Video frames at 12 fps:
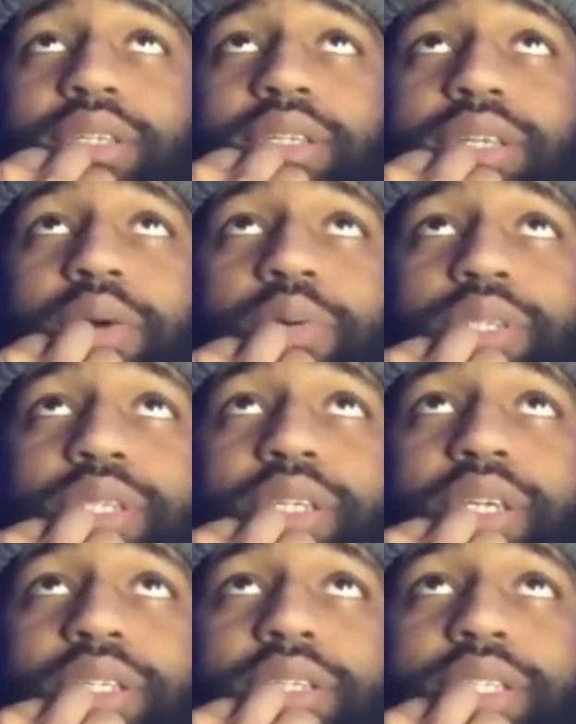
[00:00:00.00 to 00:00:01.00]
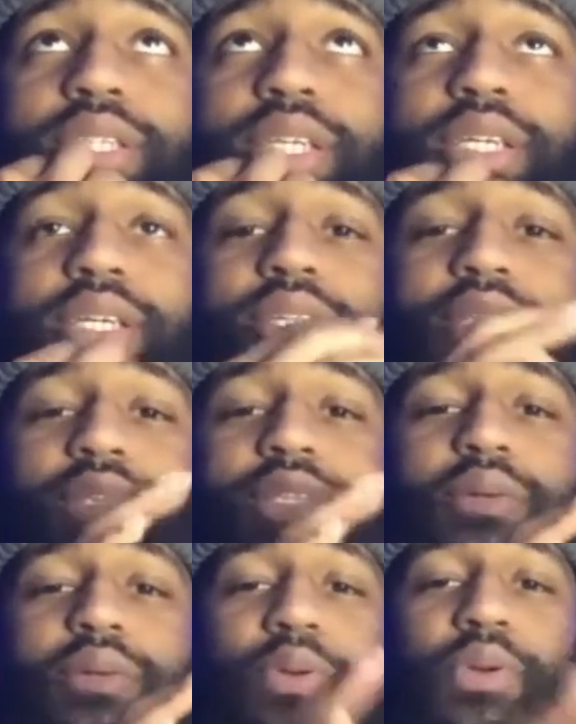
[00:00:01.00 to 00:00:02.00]
it was just good to see it, the
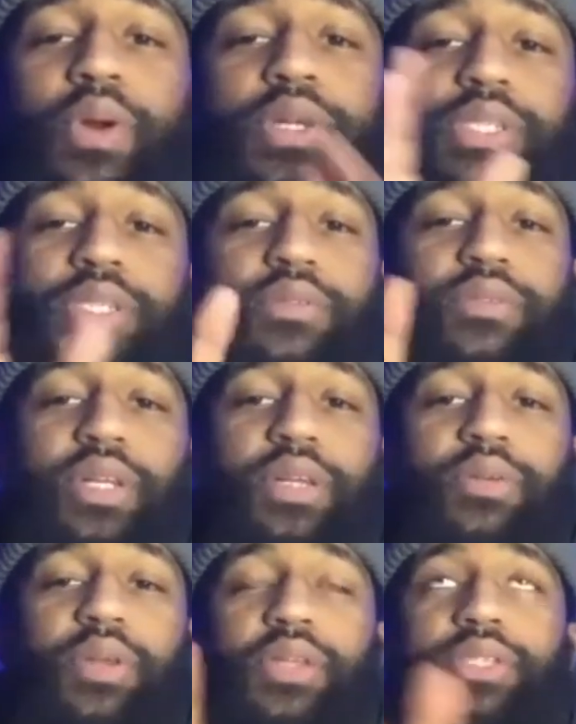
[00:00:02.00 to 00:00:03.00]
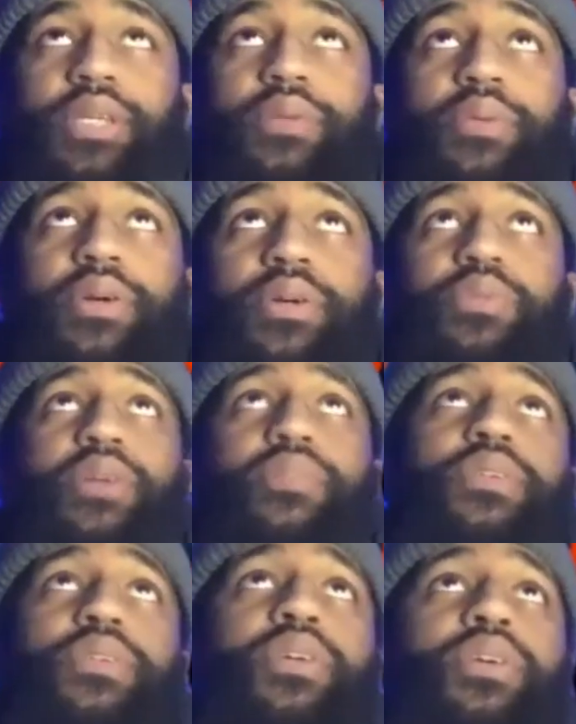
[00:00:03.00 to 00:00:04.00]
progression of it and, and see it build around.
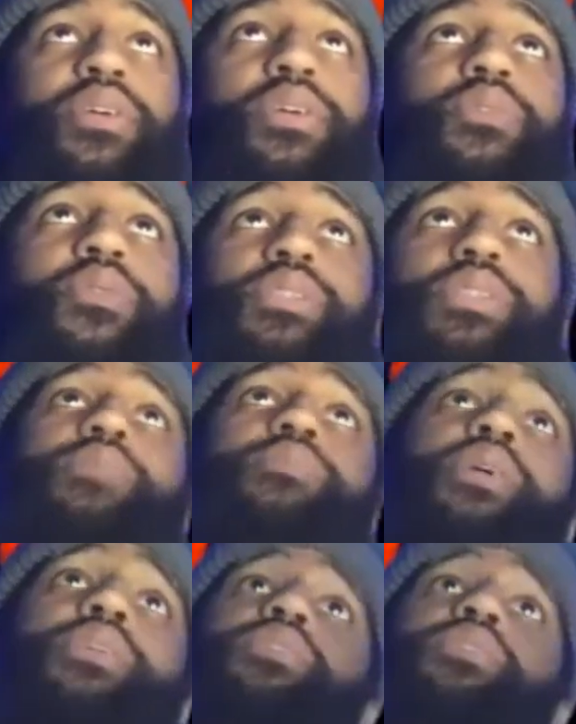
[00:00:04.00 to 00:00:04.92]
It. What's next match?